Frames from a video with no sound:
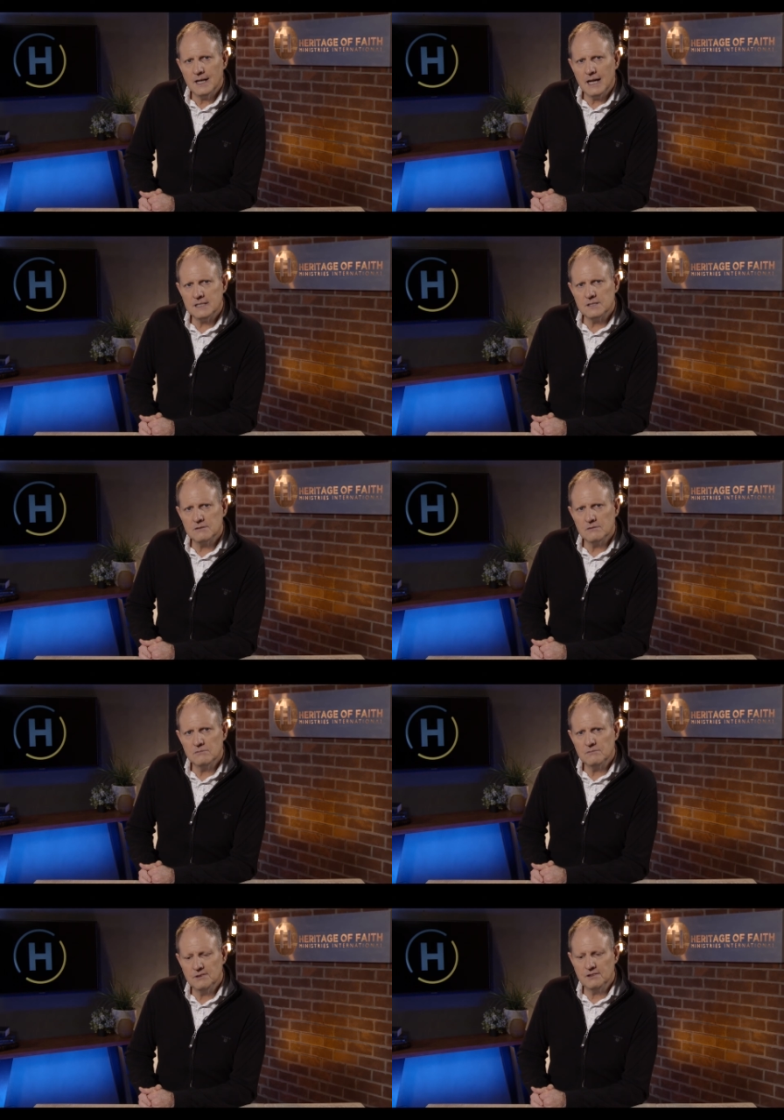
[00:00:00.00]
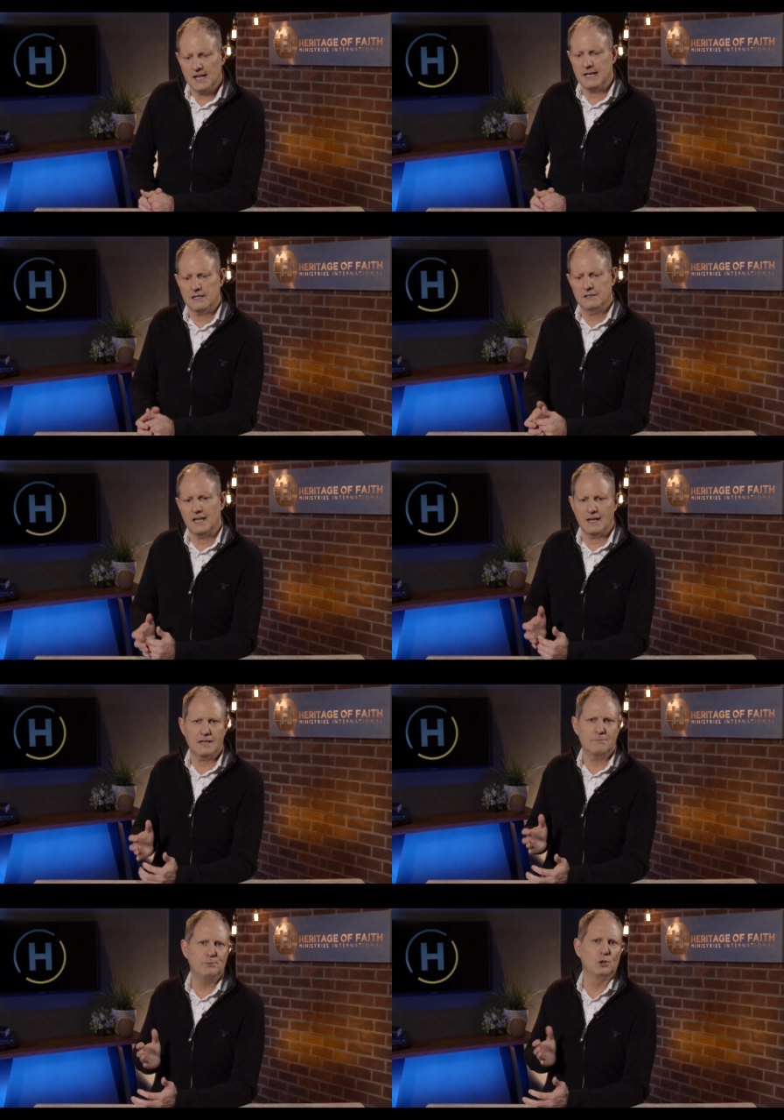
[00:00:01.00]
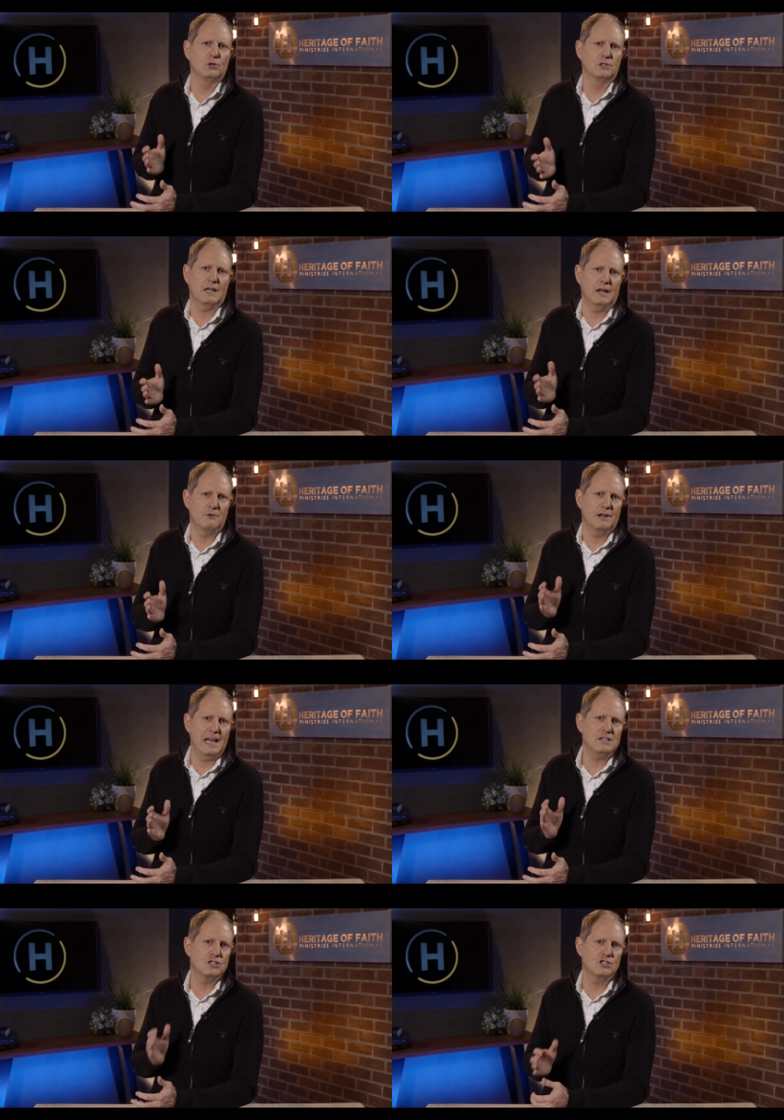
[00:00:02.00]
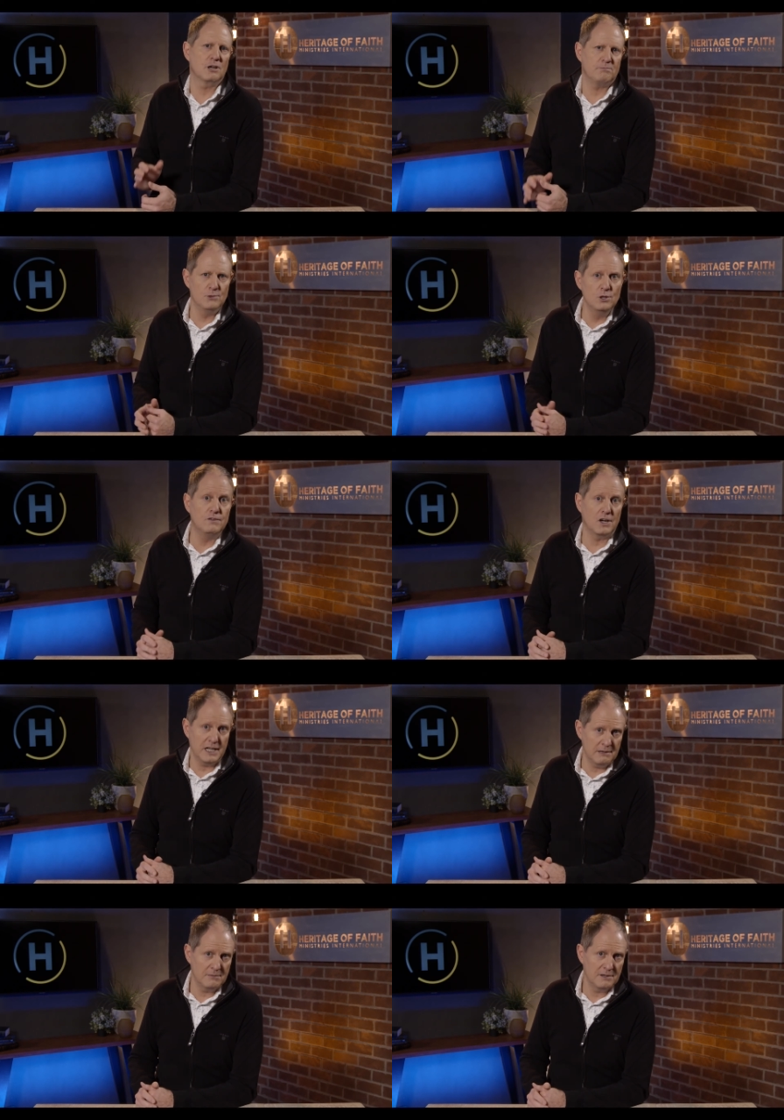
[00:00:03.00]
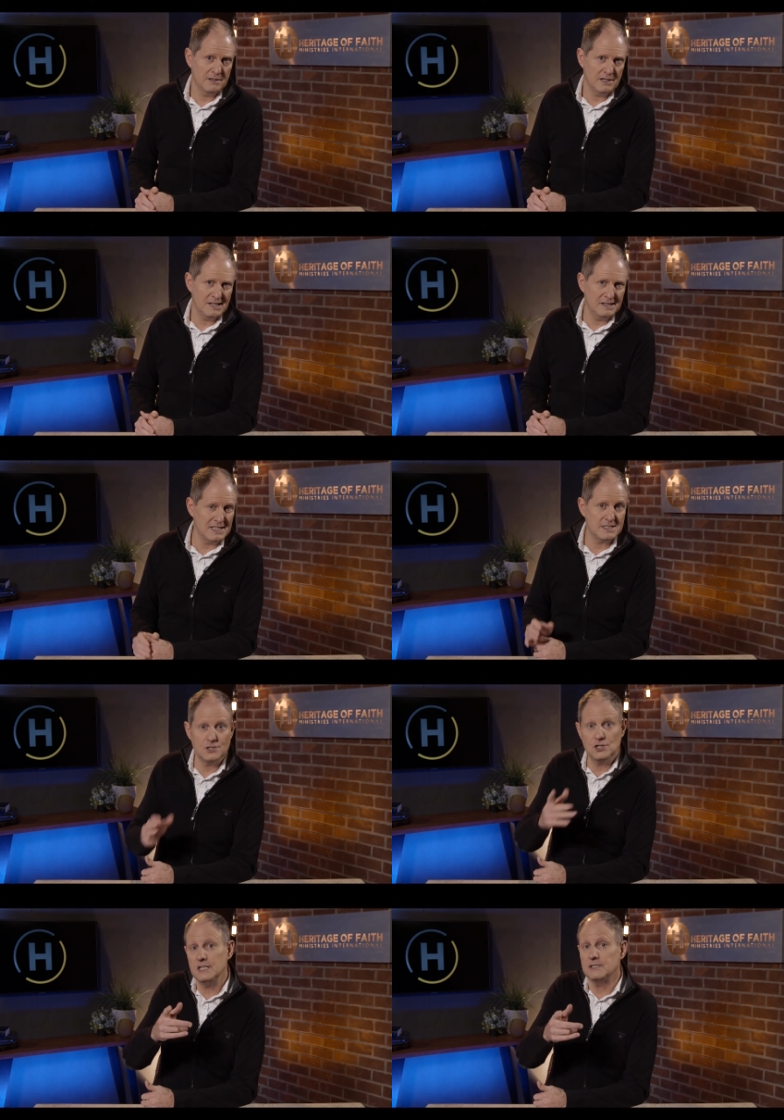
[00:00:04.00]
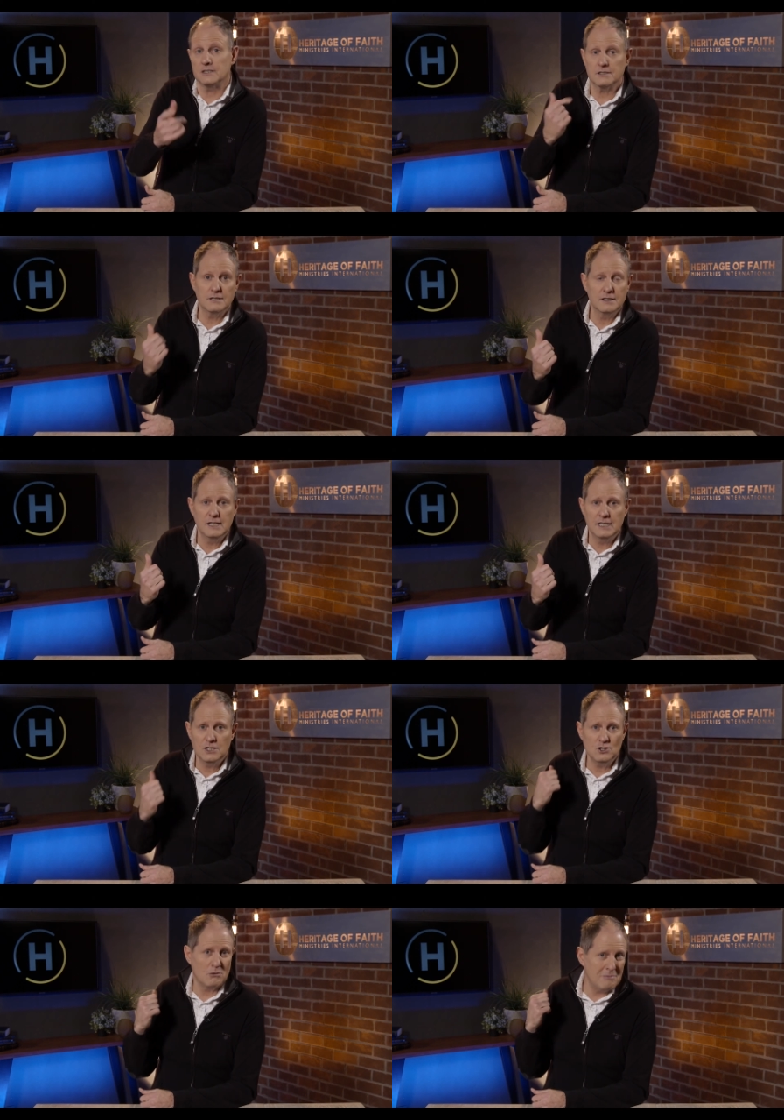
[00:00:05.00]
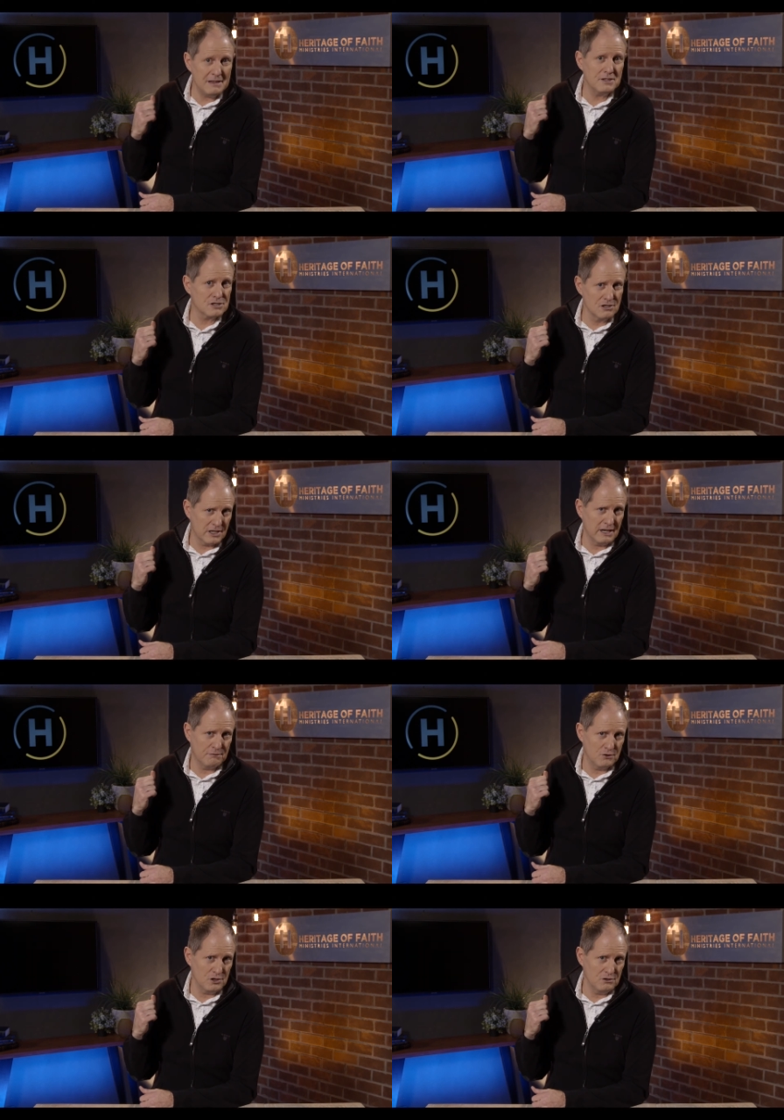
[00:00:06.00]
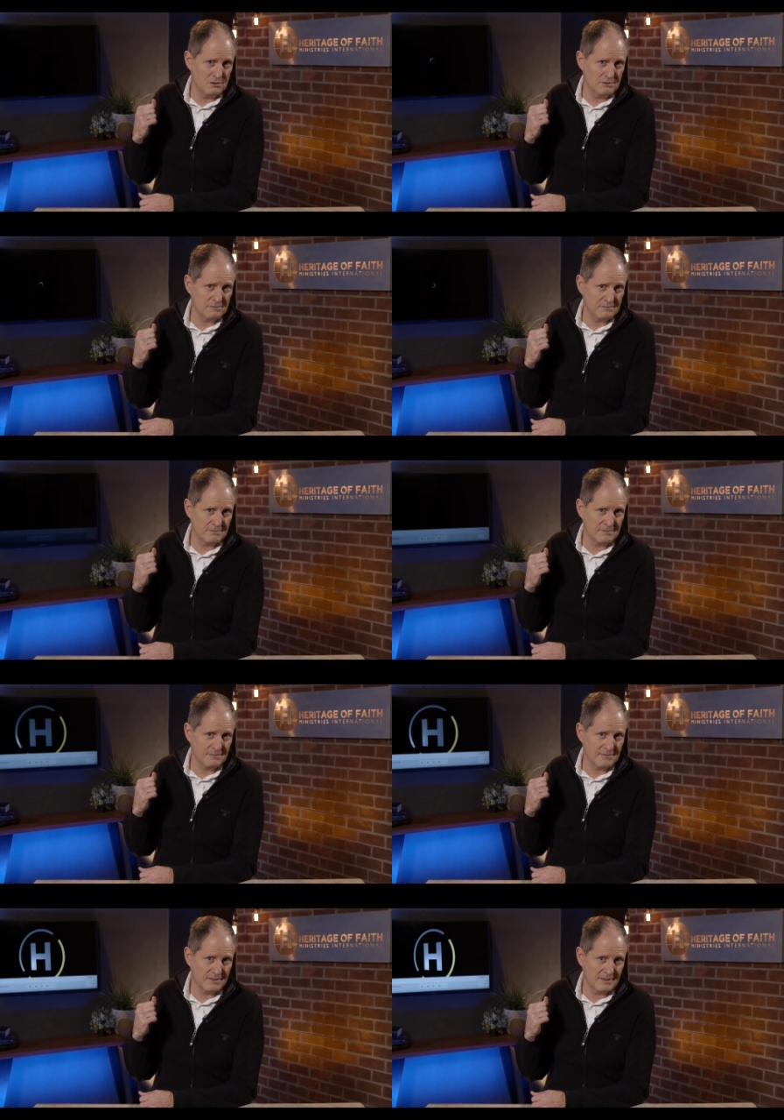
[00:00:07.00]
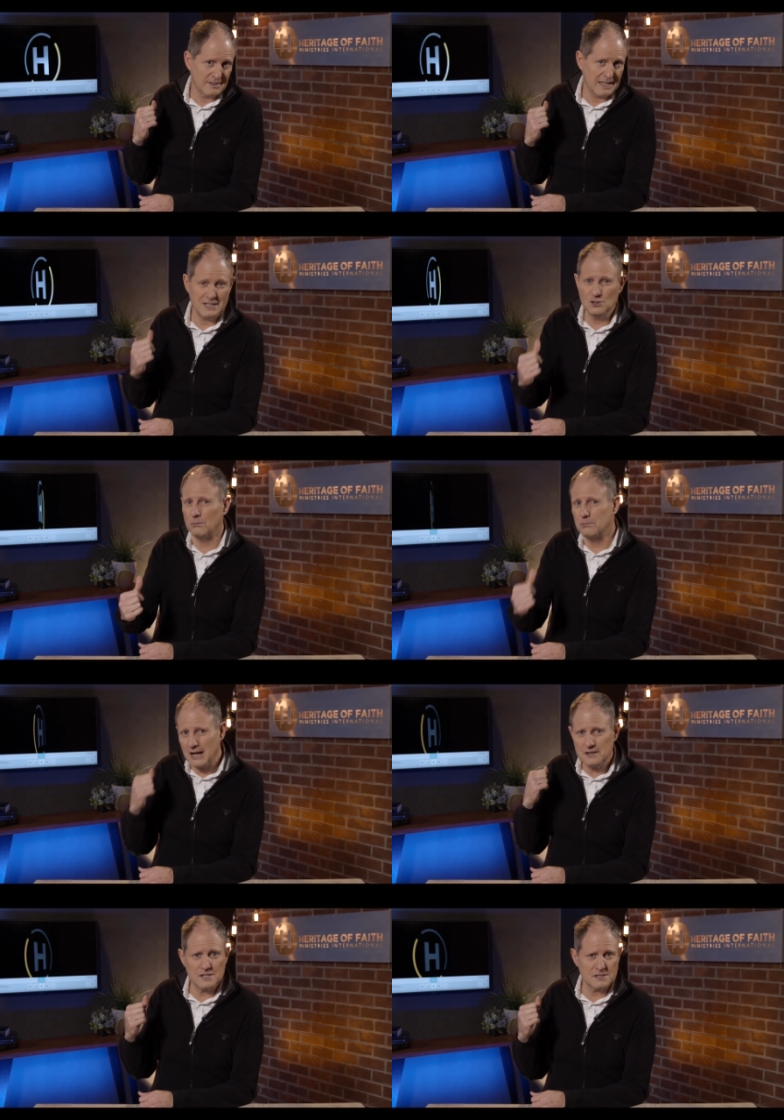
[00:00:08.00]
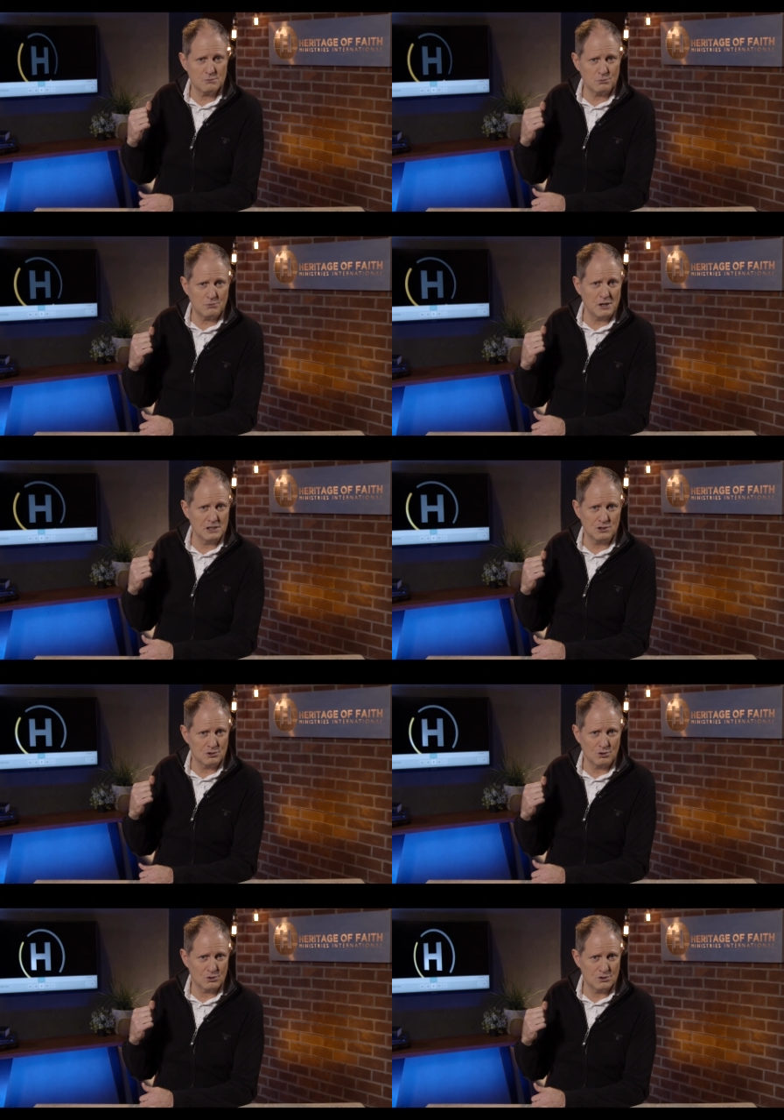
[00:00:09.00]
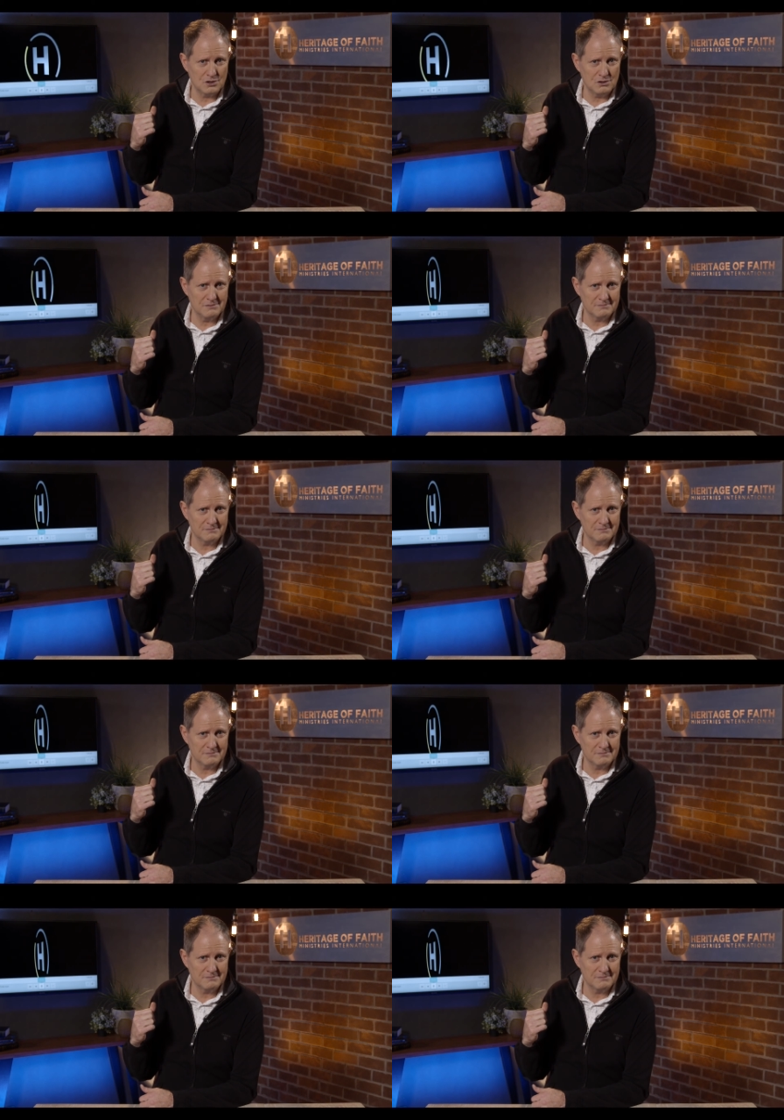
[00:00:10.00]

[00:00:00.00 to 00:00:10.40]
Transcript: and they, they pulled a relationship move on him. And they said, Jesus, your mother's looking for you and your brothers wanting to talk to you.